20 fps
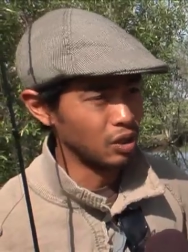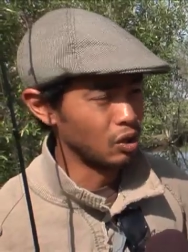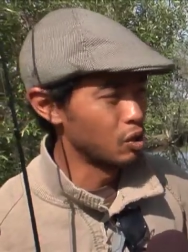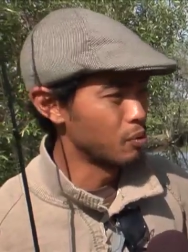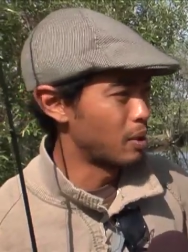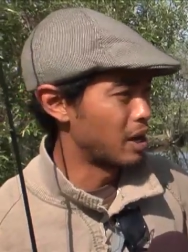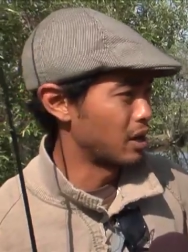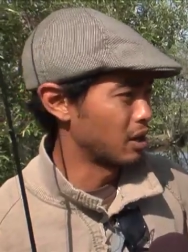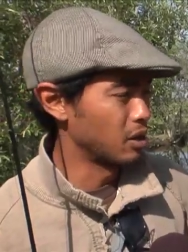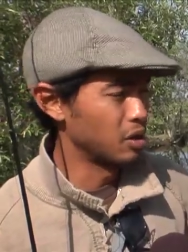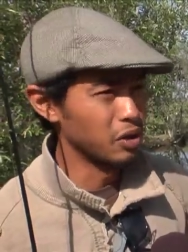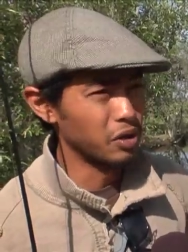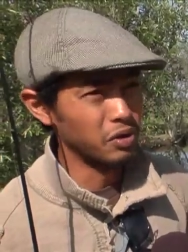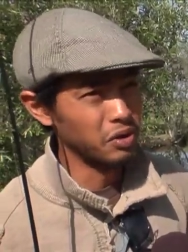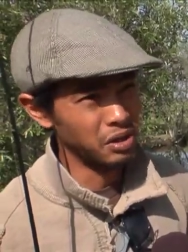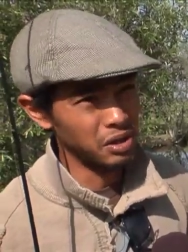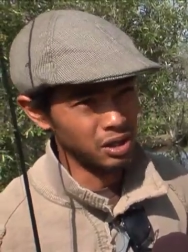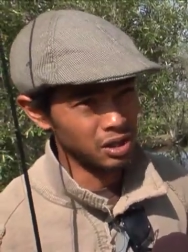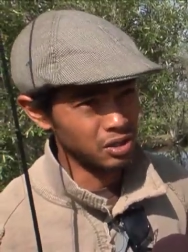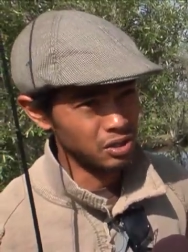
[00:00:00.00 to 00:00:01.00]
Nobody can
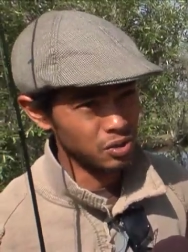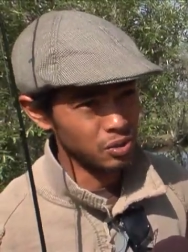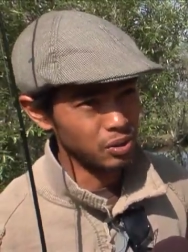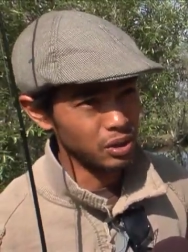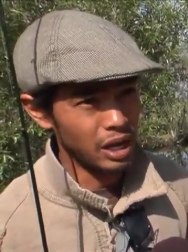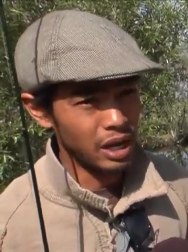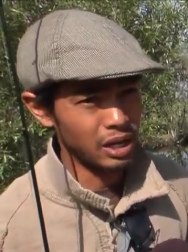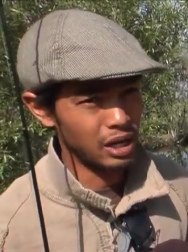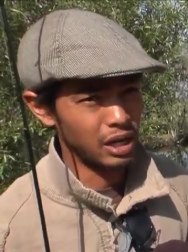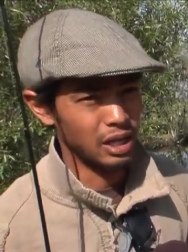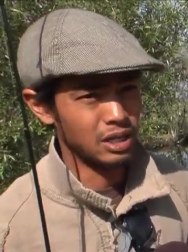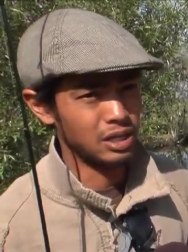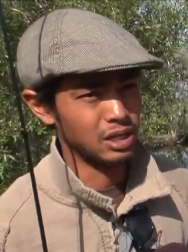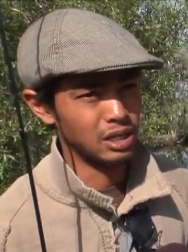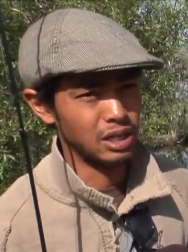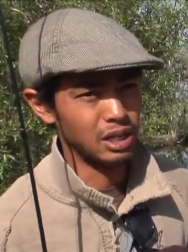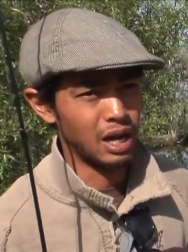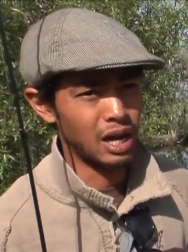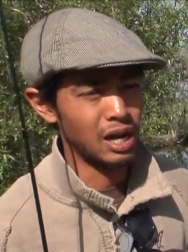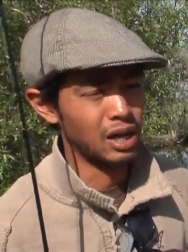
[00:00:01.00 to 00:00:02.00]
go into it, and
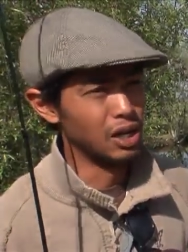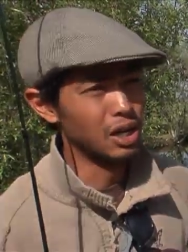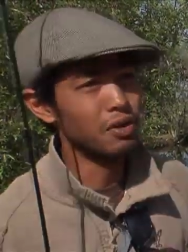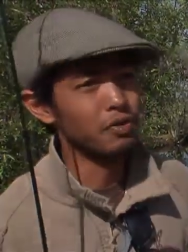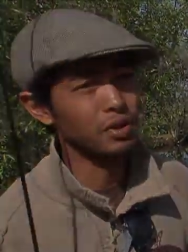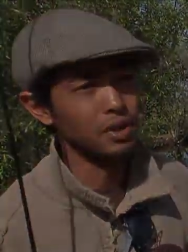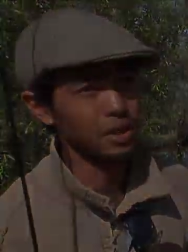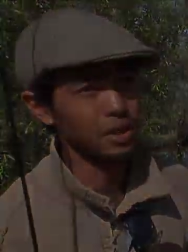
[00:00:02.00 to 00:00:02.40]
it's I love